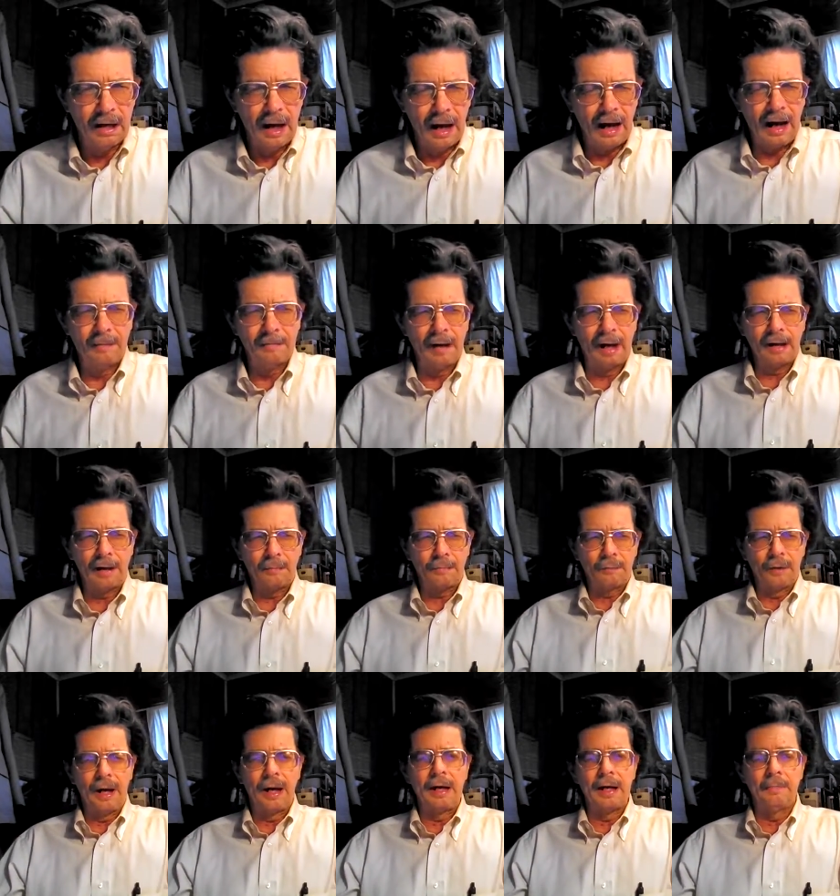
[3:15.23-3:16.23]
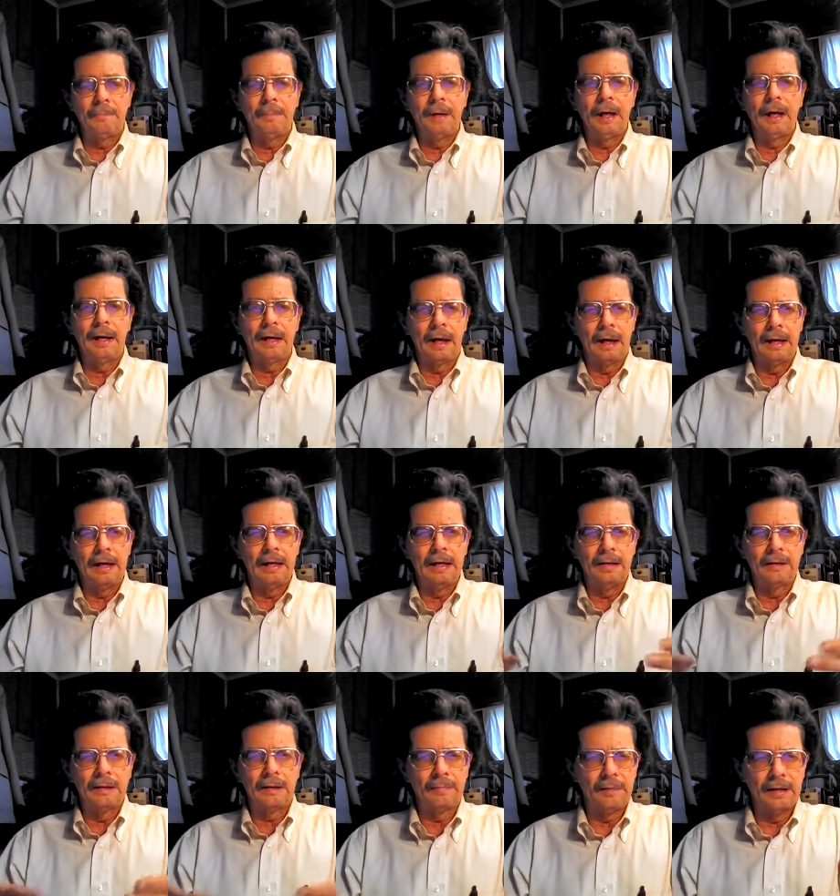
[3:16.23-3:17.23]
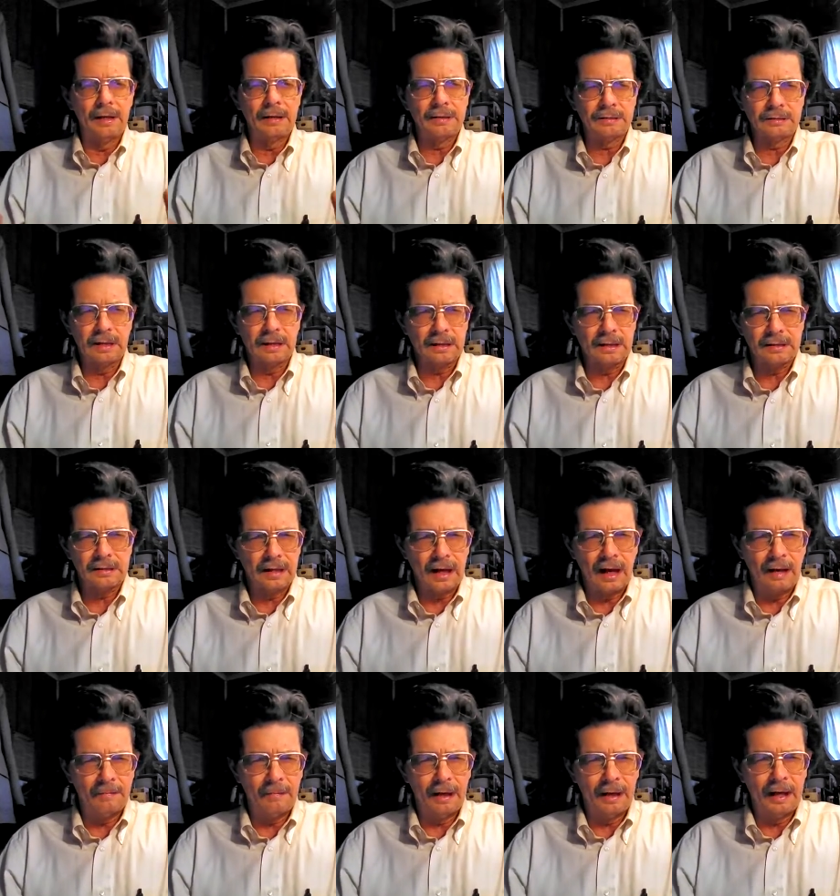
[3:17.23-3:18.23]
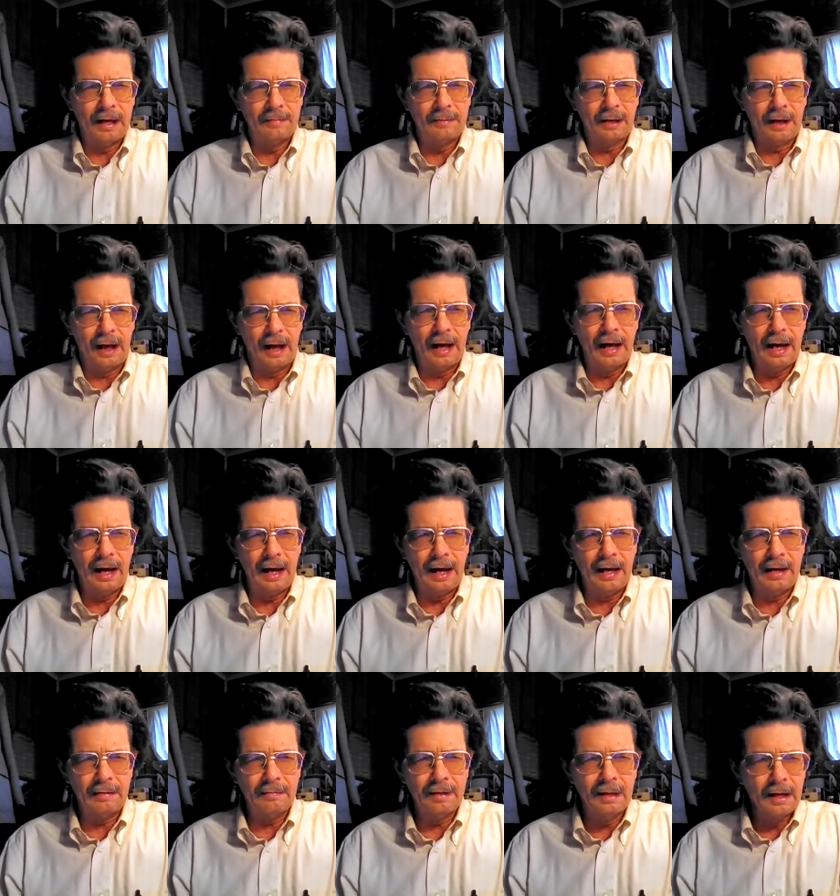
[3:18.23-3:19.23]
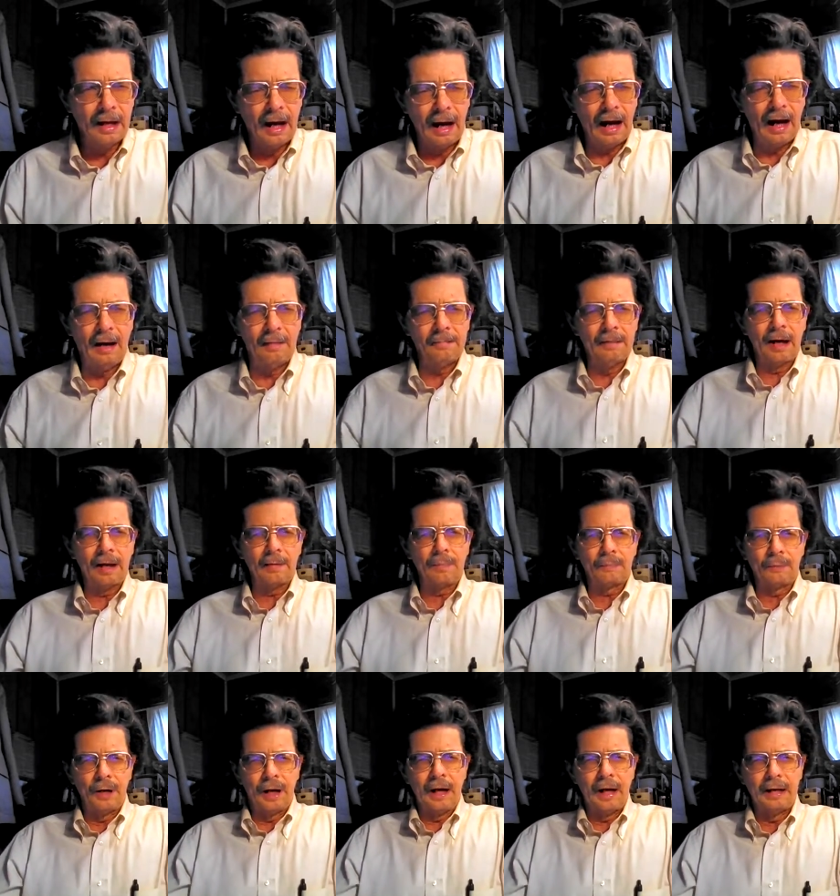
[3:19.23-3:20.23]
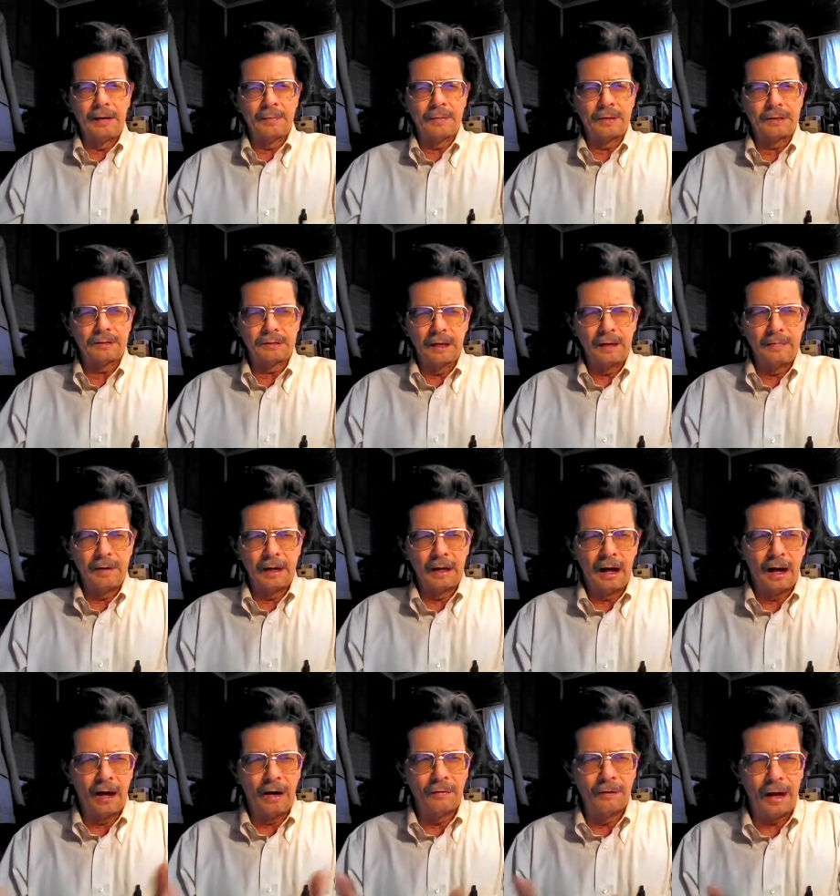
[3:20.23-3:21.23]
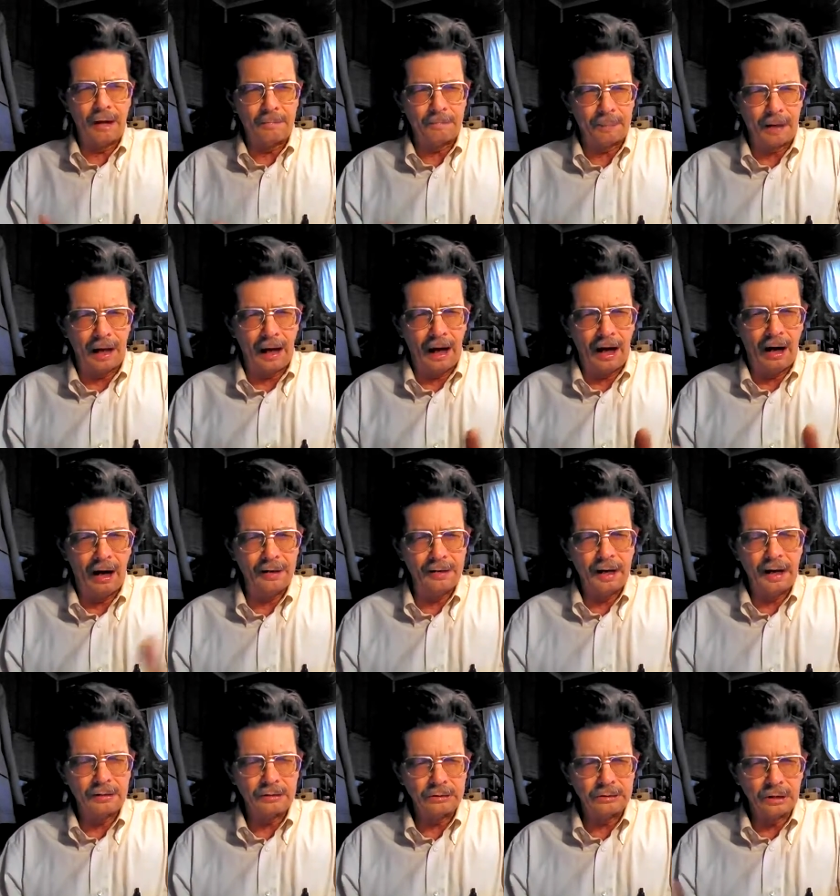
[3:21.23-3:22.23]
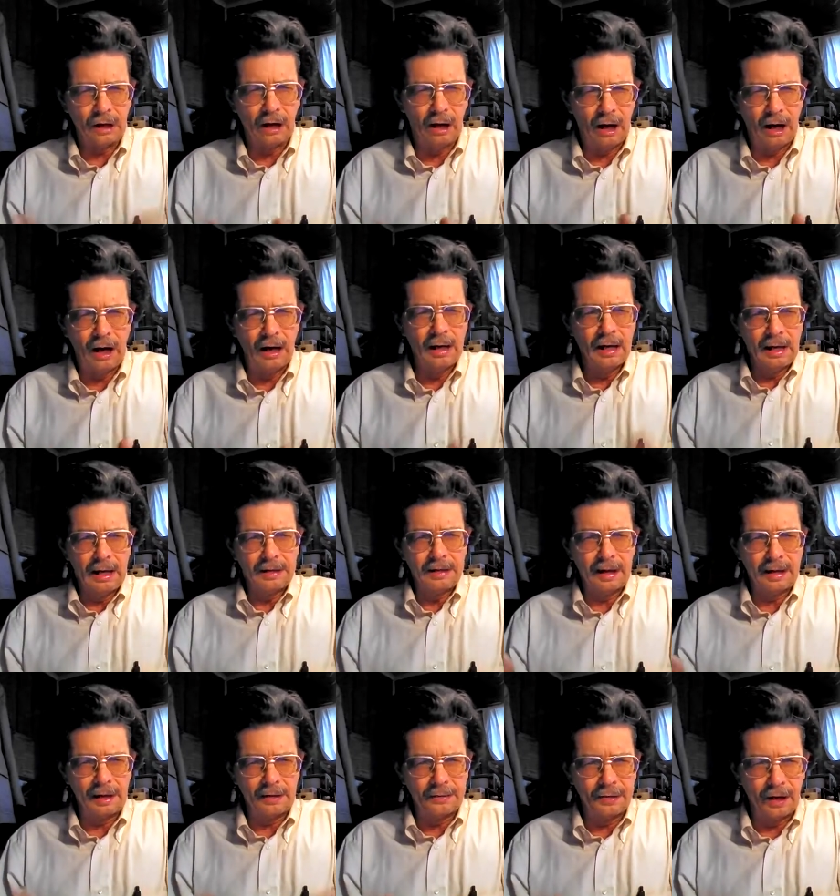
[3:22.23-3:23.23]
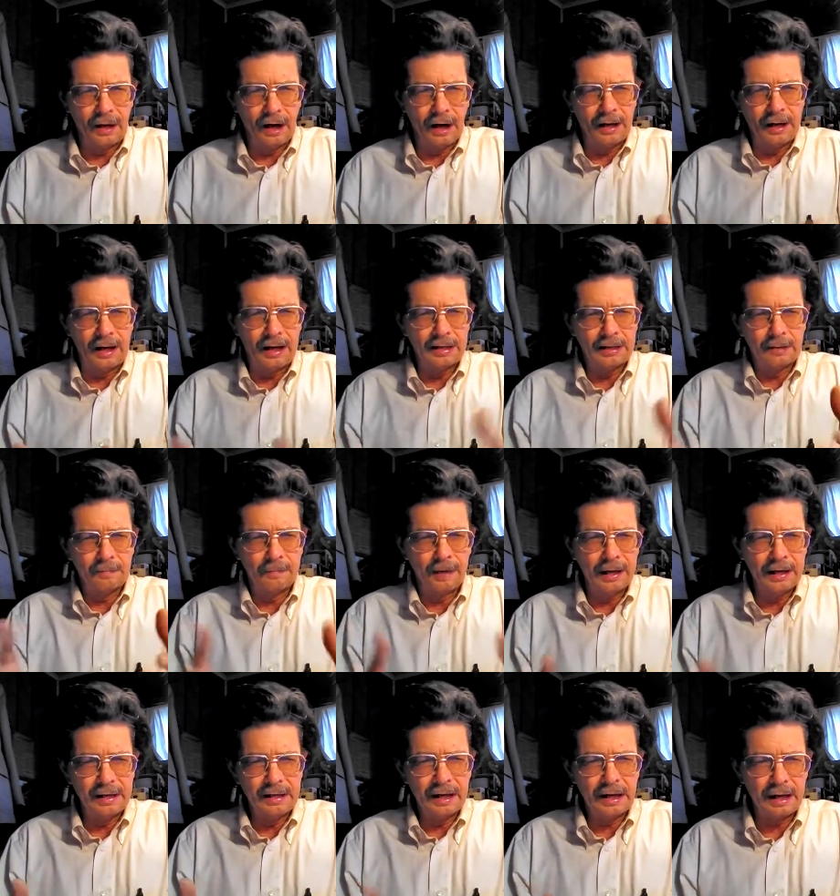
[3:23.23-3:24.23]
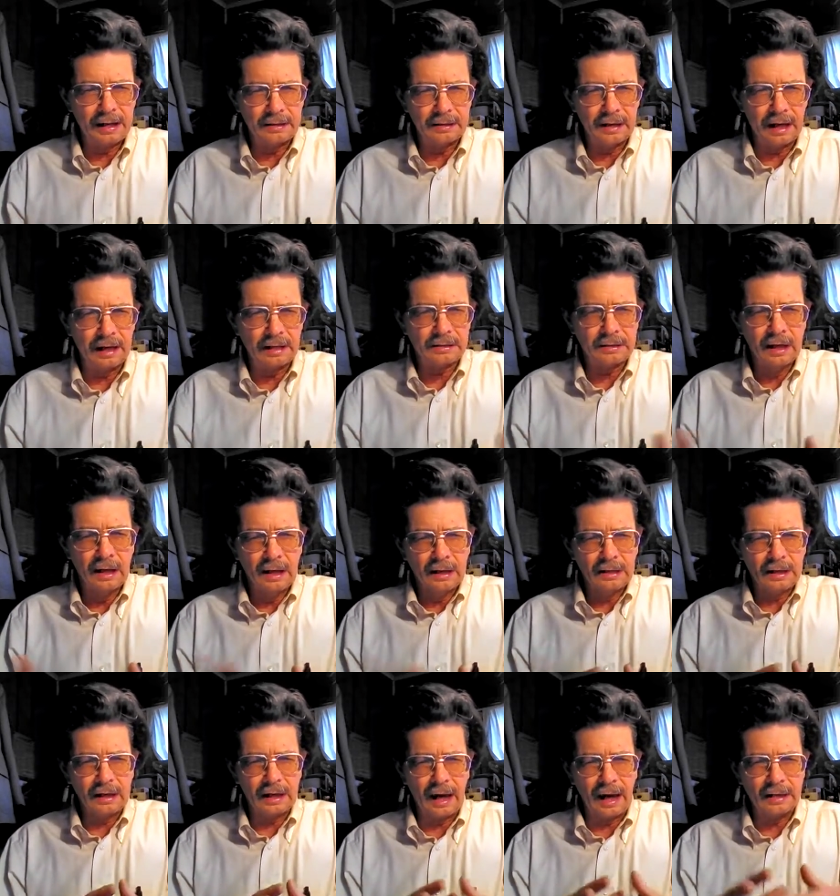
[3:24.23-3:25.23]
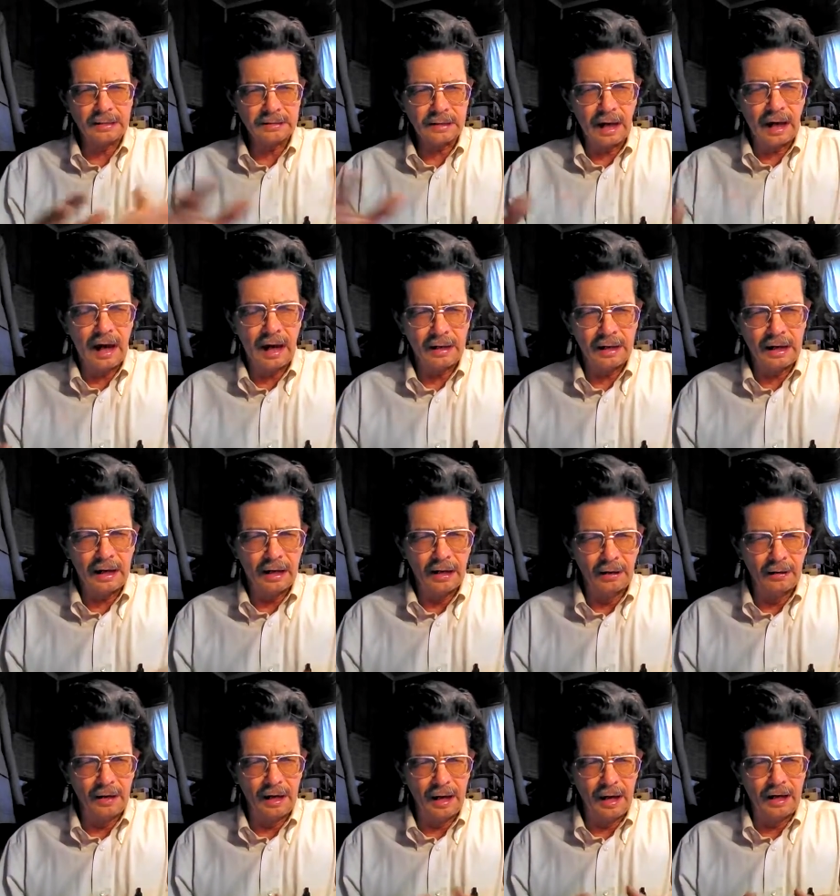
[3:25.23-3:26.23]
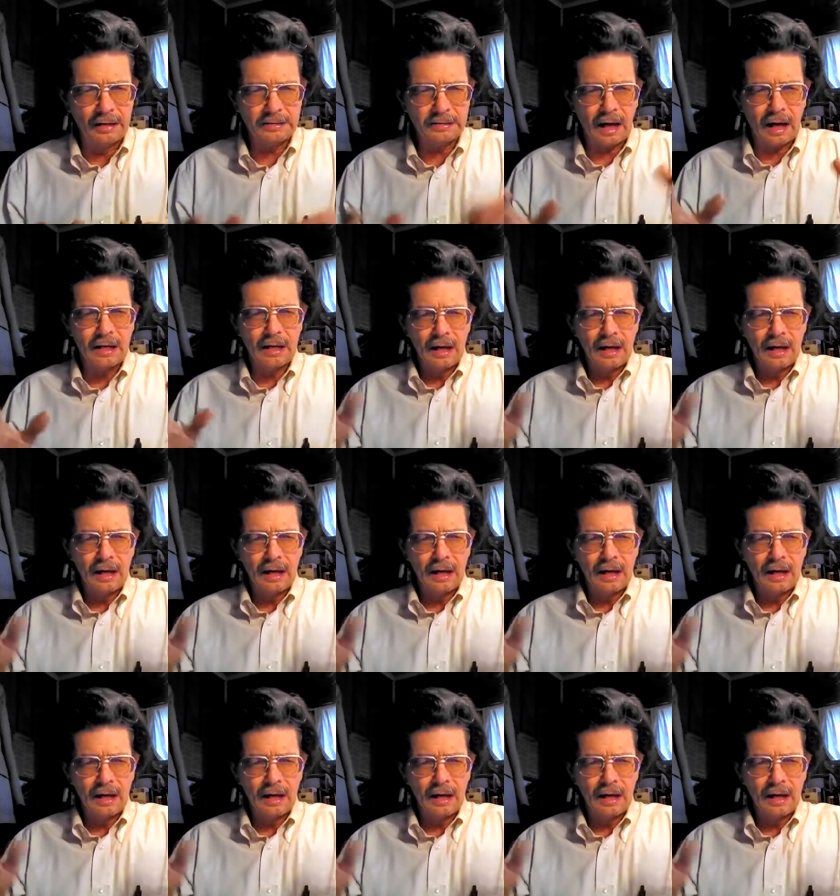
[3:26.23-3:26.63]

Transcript: I'm not afraid of being healed of any sickness I may ever have. I'm not afraid of receiving all that power and that joy and that authority and dominion that it takes to cast out illness.